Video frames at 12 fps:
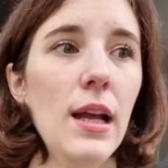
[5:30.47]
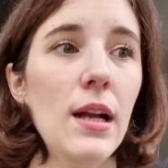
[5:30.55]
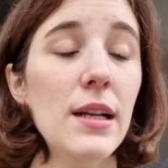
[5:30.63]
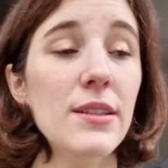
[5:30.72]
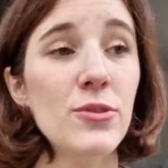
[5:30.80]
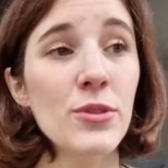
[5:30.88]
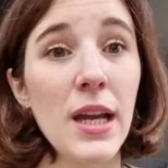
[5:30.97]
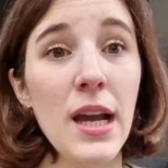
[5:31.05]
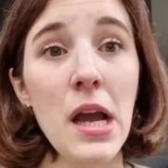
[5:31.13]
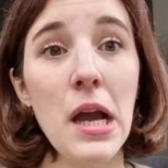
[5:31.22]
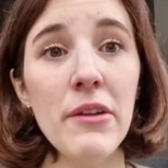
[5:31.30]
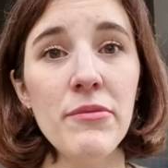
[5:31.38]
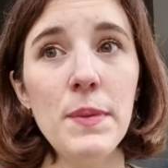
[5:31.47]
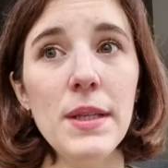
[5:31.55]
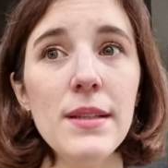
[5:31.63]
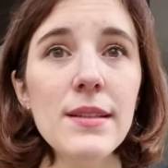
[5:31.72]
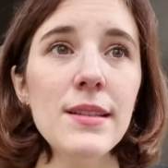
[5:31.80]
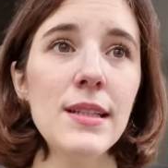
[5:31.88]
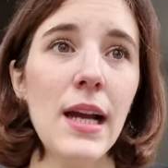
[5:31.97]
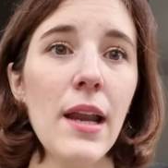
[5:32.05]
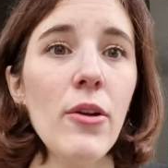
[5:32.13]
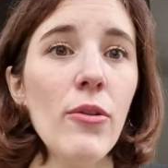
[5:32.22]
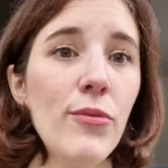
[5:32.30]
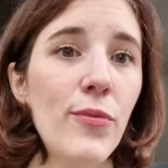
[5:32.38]
and so yeah, I've been kind
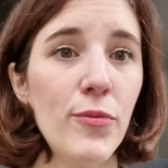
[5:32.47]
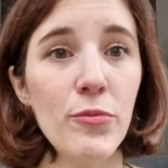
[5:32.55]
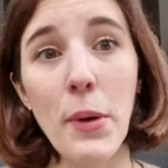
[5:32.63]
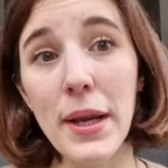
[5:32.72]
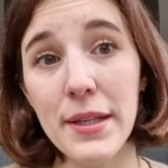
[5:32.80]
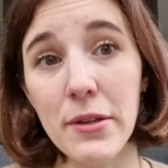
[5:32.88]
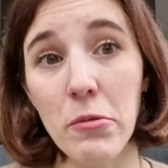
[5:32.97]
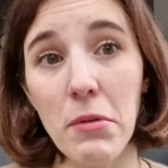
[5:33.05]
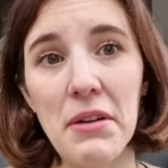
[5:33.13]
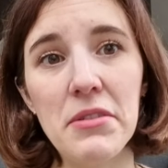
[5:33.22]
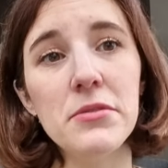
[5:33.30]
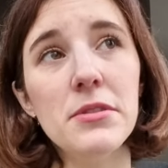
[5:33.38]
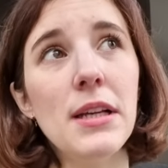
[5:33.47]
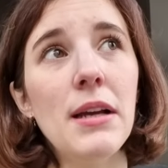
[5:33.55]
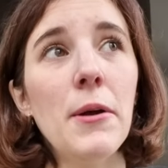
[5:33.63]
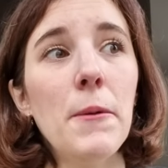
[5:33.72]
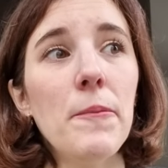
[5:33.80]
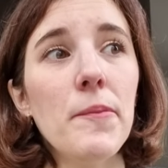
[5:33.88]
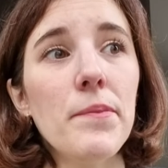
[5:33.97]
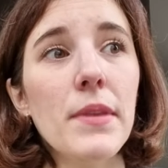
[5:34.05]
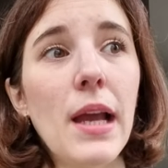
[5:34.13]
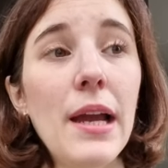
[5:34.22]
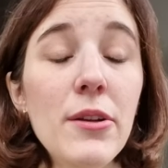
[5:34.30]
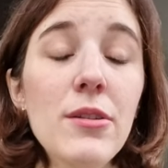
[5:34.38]
of waiting around.
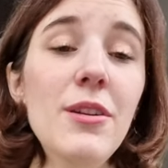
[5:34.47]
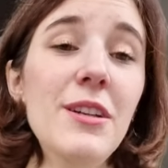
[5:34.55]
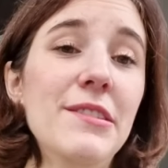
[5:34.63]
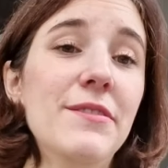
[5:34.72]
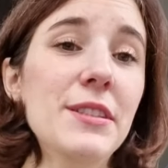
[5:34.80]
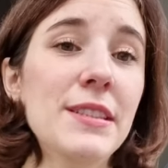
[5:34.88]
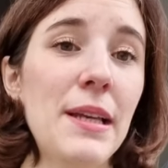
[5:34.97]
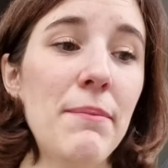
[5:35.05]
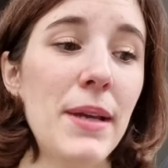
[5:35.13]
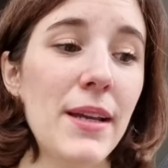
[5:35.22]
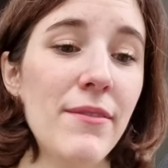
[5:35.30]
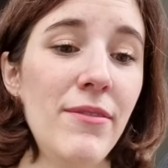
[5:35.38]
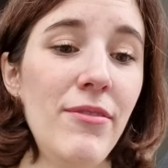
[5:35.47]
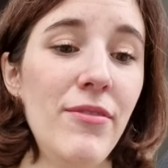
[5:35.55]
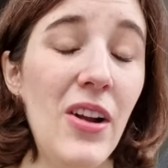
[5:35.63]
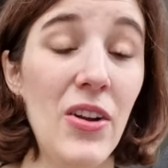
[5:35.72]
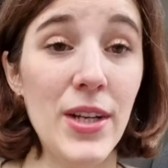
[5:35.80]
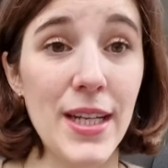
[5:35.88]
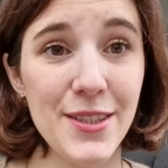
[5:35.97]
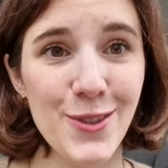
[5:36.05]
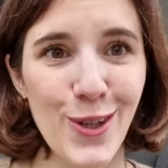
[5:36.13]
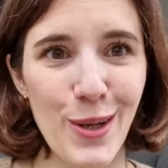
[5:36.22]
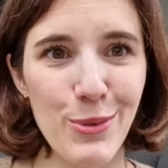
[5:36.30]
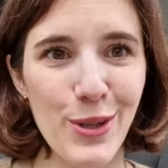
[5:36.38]
I know Loewe, they make very nice
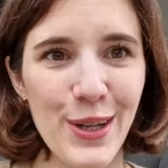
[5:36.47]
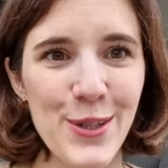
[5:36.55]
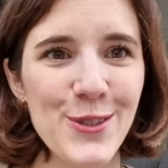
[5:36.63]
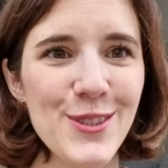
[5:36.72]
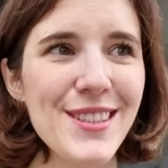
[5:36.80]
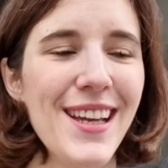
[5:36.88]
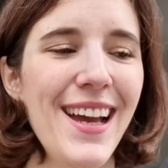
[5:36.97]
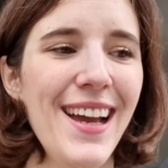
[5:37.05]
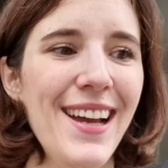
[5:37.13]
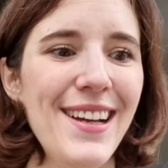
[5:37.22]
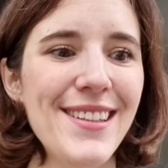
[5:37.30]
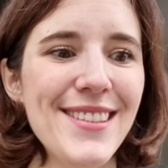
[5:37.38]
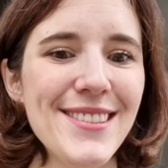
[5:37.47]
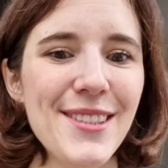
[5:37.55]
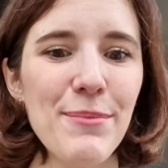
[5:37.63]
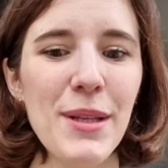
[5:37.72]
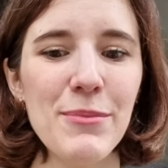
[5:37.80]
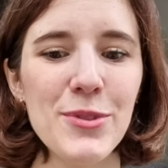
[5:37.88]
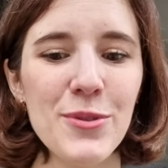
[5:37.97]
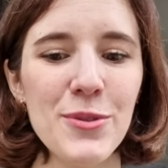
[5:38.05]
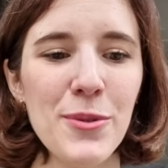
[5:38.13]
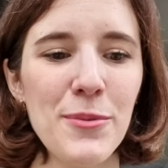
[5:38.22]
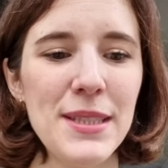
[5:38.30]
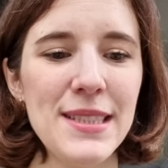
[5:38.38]
collaborations. Sometimes
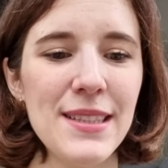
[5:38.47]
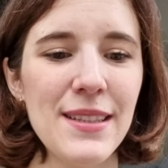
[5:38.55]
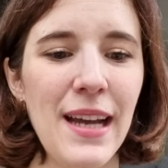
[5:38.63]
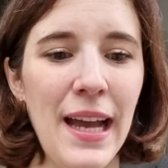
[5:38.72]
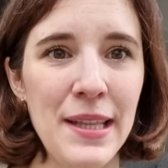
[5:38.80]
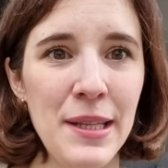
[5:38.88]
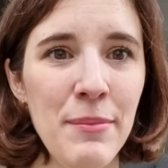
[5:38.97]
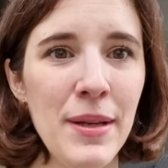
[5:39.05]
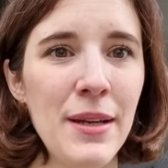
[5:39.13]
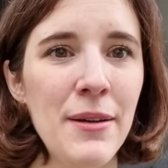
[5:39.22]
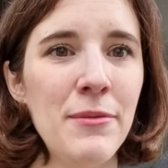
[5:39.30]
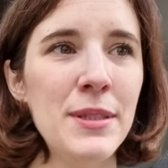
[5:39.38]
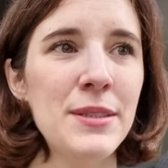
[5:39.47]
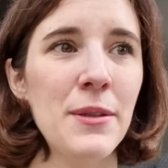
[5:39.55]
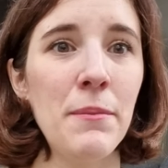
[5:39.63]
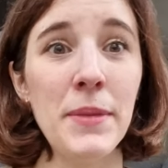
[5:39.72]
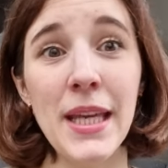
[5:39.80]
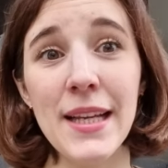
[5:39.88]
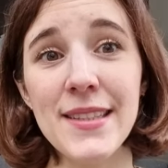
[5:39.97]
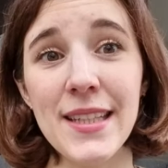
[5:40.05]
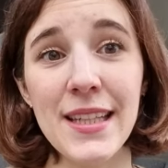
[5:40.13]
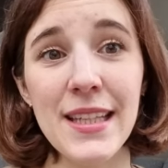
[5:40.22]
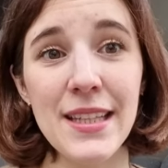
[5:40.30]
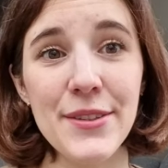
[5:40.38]
also with anime, with
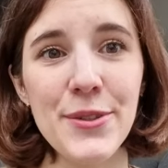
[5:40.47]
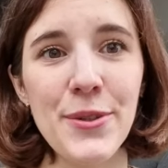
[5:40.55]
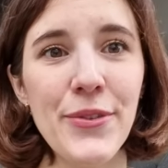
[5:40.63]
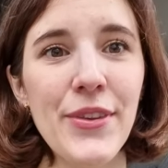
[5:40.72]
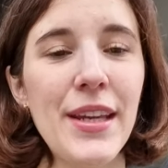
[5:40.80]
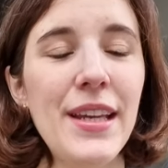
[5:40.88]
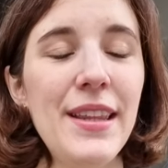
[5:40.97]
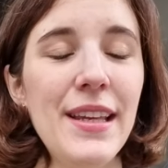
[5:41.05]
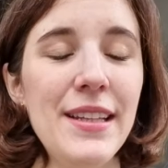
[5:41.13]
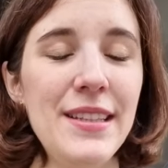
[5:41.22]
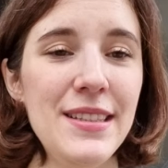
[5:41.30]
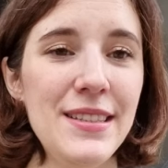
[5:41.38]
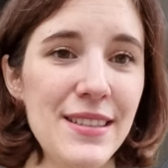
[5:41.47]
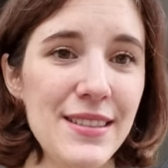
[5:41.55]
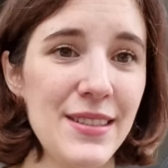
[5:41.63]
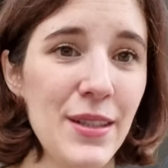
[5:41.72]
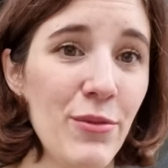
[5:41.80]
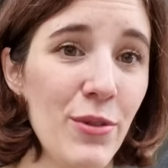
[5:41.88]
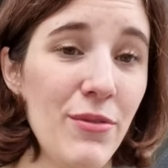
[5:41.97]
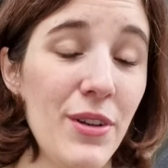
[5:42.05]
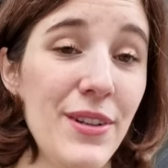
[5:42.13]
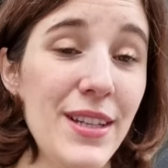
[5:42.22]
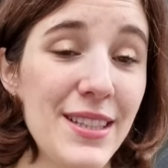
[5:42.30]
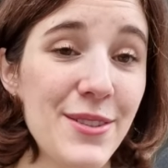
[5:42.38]
Miyazaki and so on, they did several
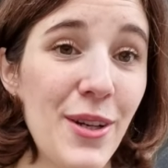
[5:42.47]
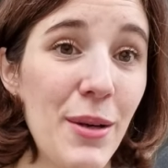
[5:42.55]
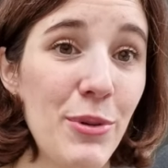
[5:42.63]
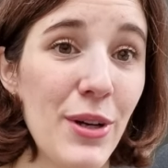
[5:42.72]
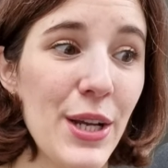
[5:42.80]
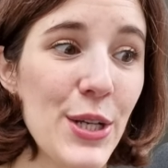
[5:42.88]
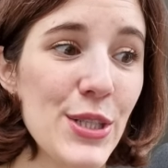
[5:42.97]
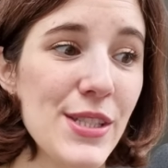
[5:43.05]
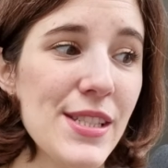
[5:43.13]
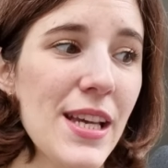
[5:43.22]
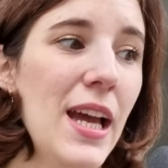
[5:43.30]
very nice collaborations.